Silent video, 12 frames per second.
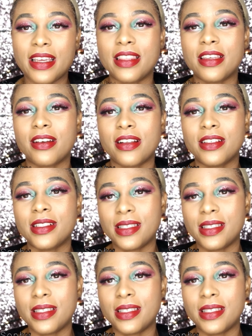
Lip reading: in the color